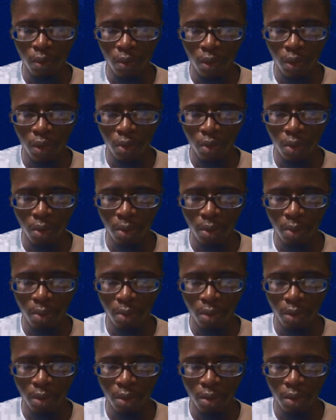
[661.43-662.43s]
we swap the
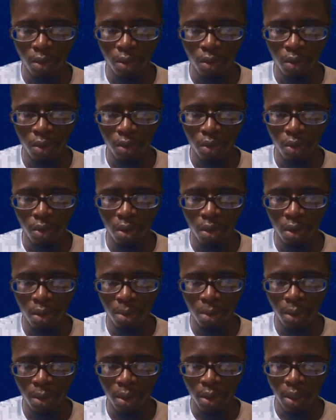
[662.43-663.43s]
positions to go
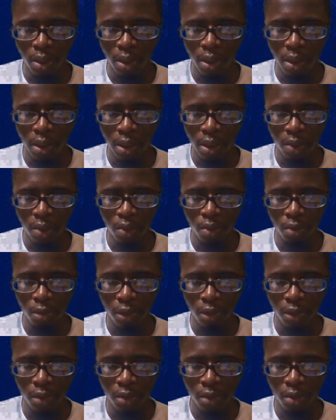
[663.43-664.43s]
up, and then the
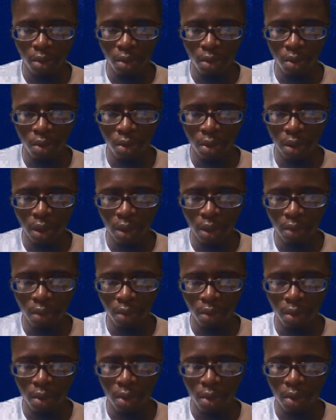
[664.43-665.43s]
numerator goes down.
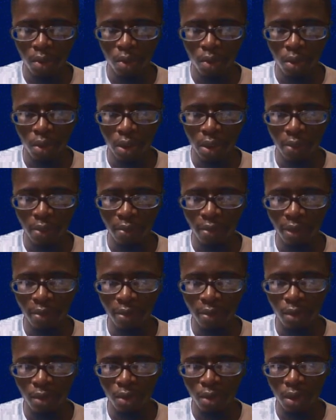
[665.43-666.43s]
205
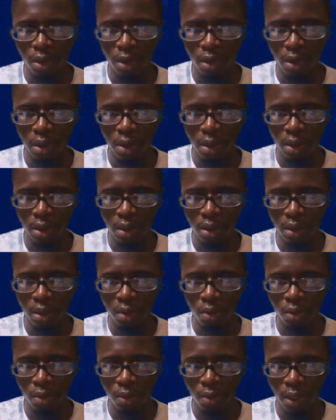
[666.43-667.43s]
goes down, and this is
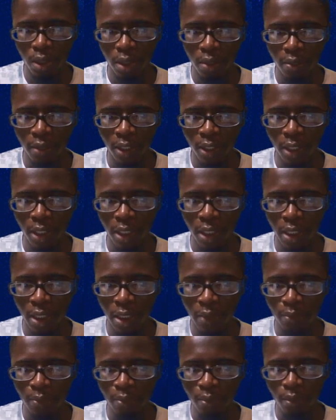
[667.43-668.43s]
just what we have here.
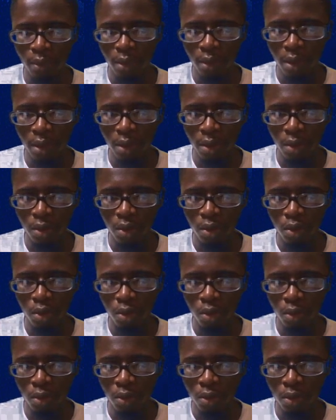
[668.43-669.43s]
And
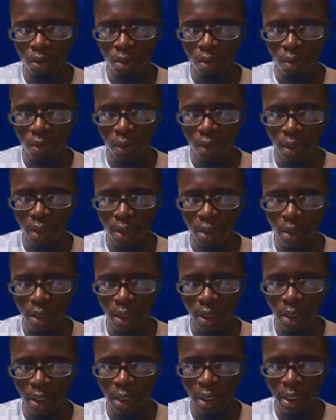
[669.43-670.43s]
so we can
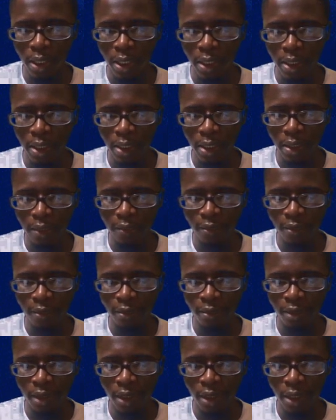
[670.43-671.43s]
see here that
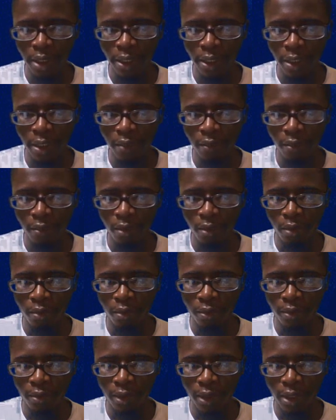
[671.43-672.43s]
50 here is 4,
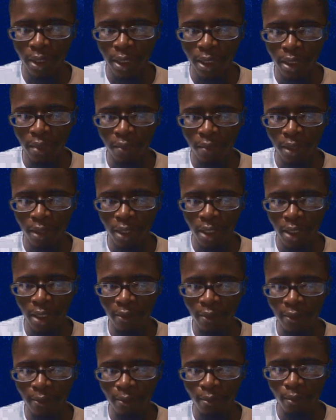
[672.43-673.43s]
50 here is
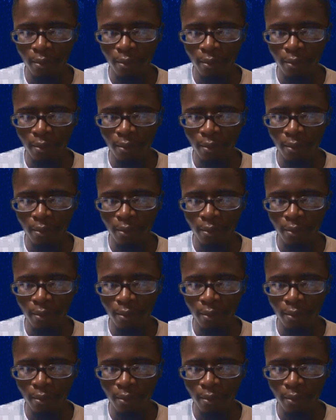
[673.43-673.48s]
5,